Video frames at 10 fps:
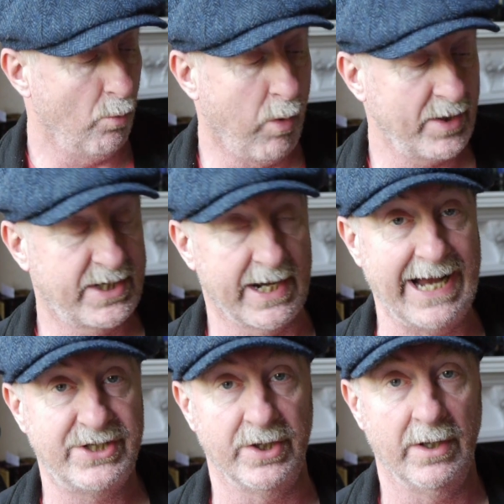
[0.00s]
One
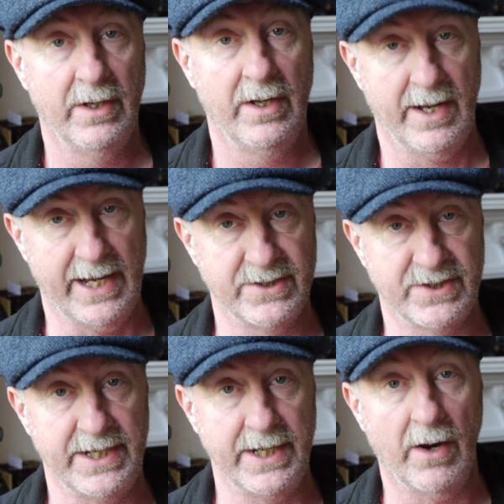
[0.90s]
connection into
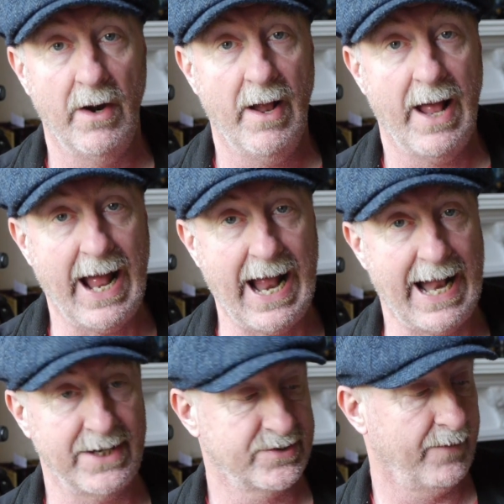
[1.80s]
here
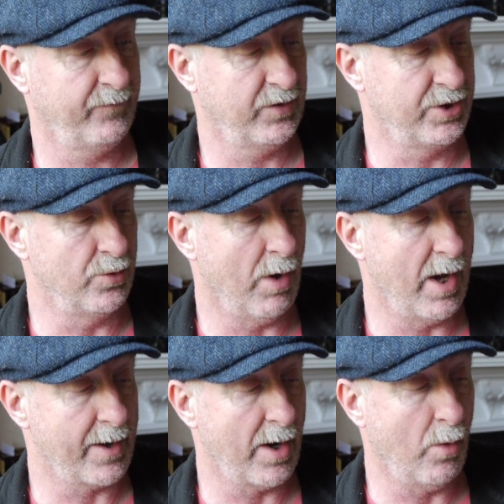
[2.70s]
and you
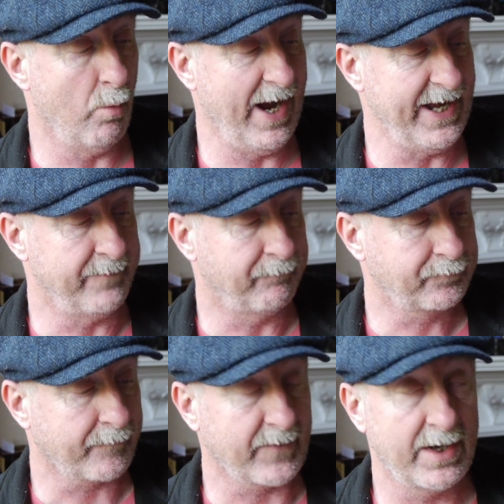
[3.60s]
are away.
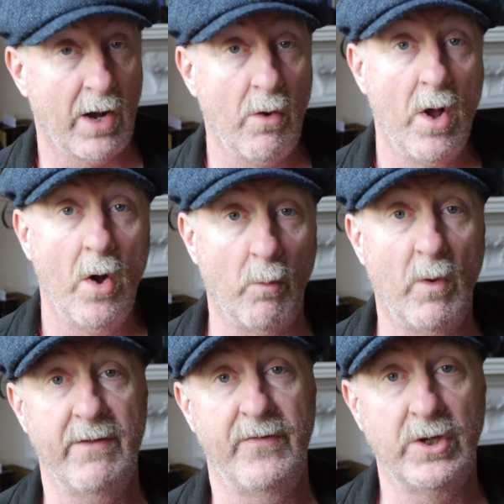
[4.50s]
Now,
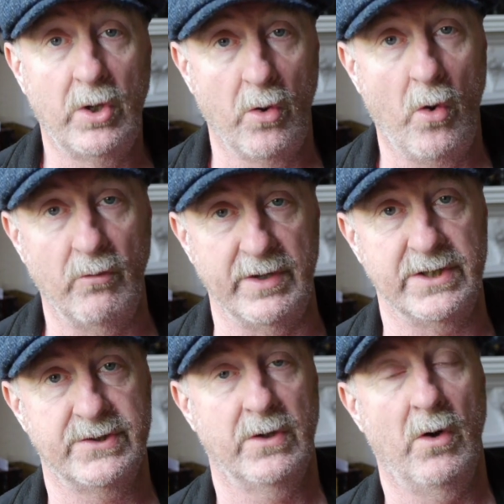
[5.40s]
one of the
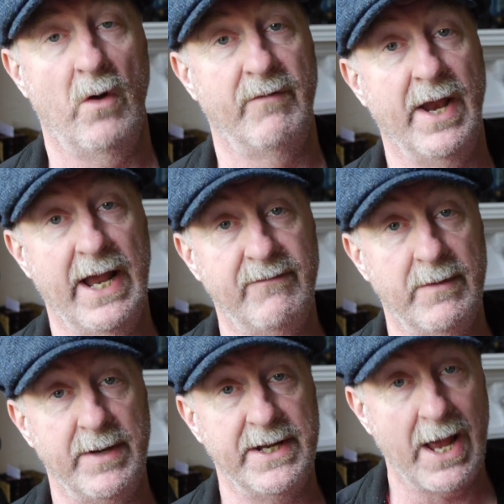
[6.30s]
glories of an
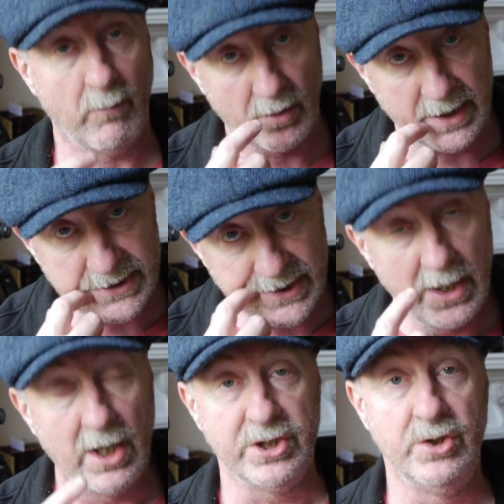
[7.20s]
AVB network is
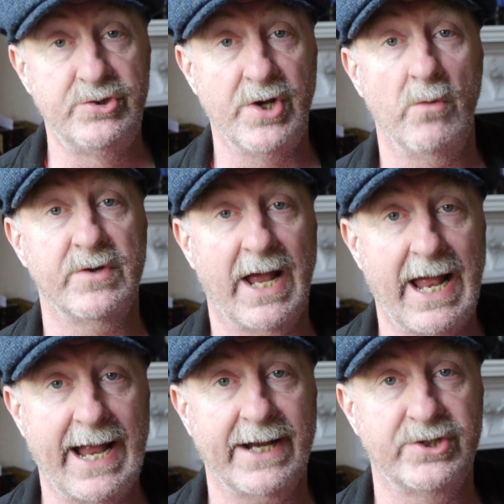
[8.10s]
you don't
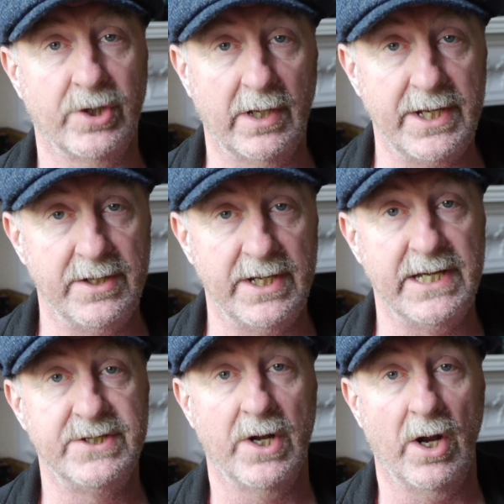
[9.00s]
actually
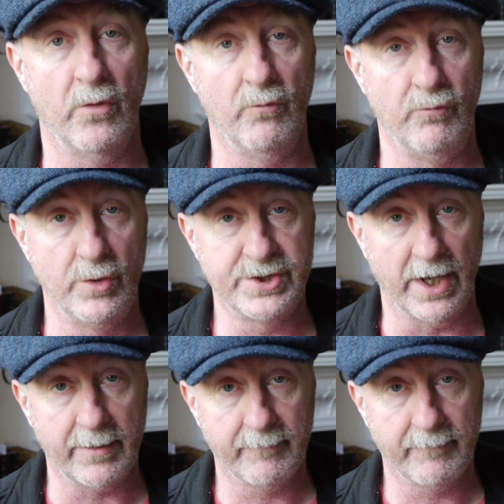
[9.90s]
need a router.